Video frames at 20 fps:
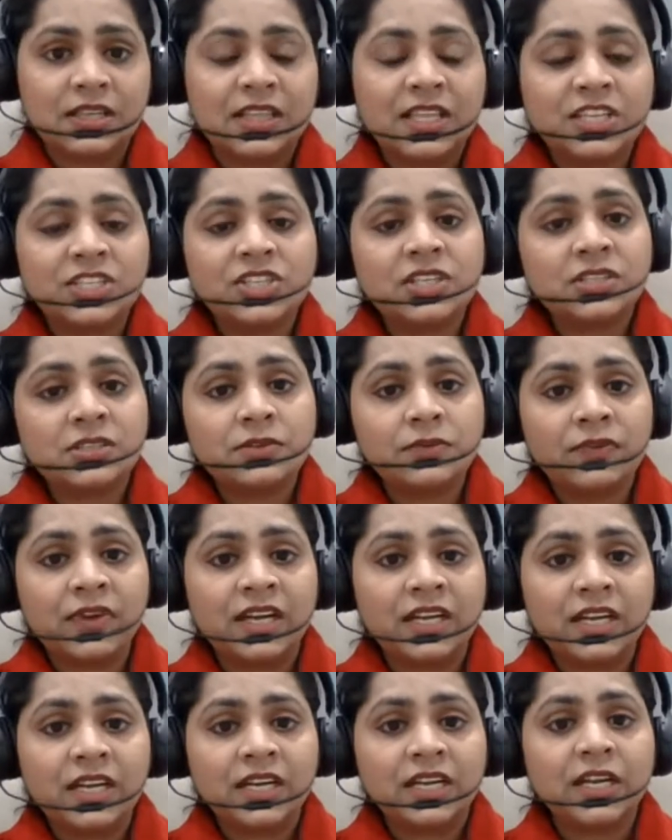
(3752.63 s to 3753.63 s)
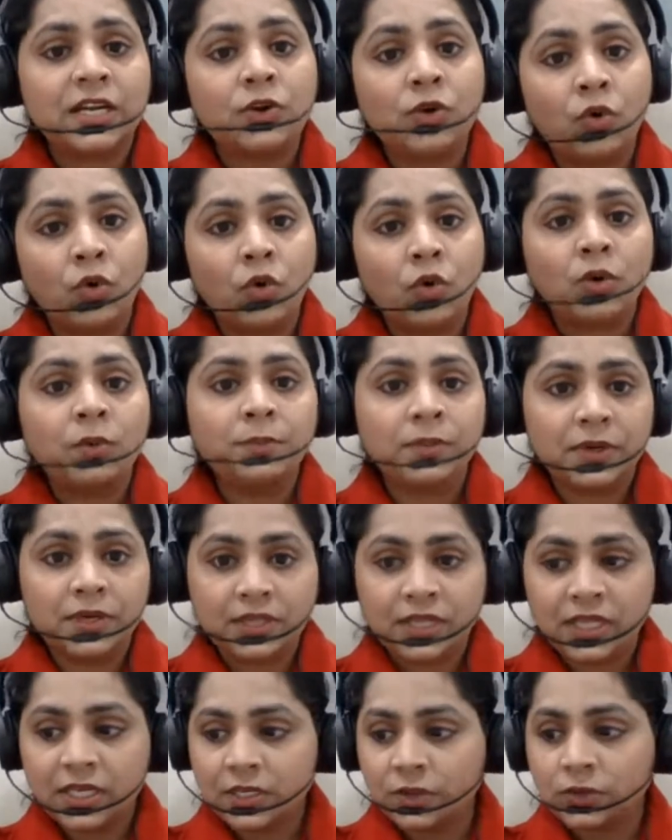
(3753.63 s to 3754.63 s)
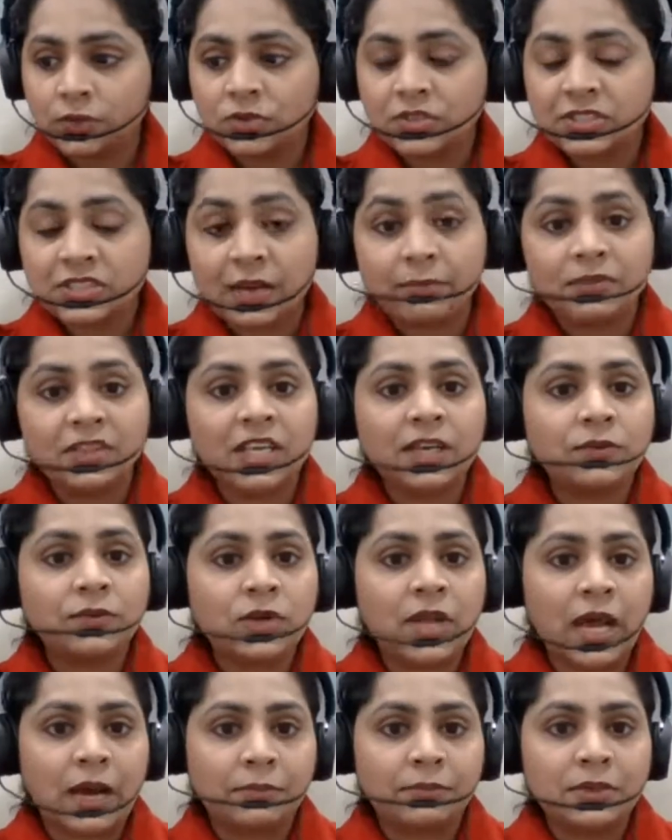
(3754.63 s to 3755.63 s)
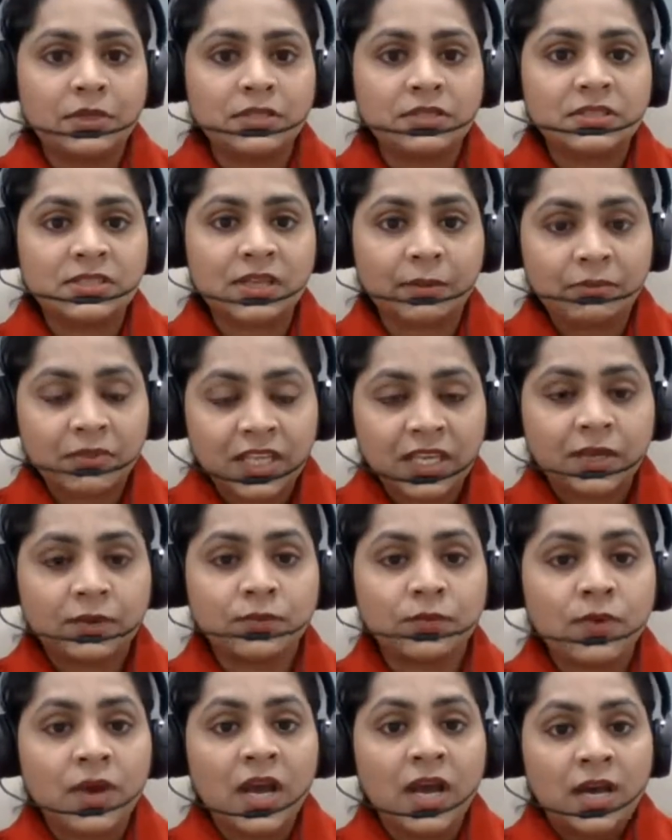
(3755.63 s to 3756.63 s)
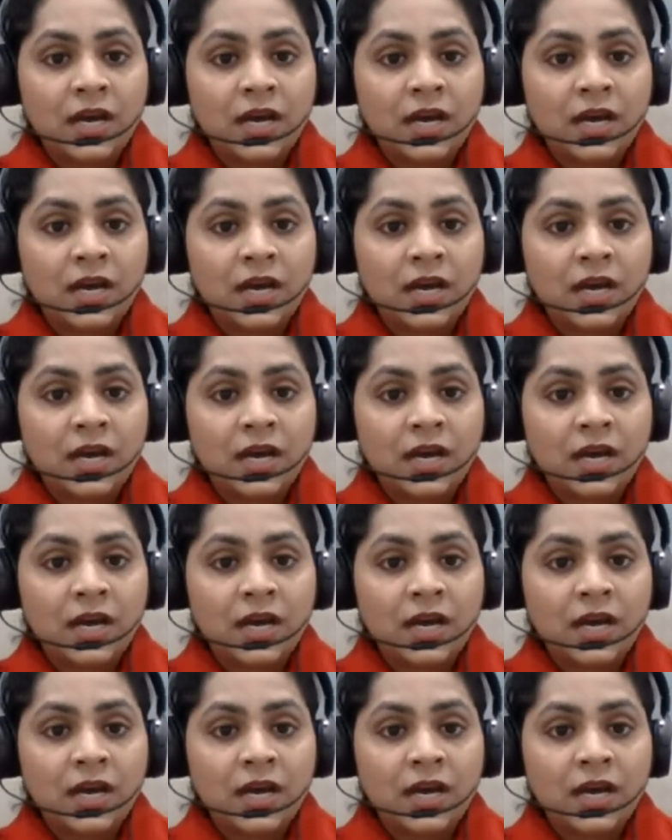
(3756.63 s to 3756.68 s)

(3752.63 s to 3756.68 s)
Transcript: they just waited in hope that something would happen, something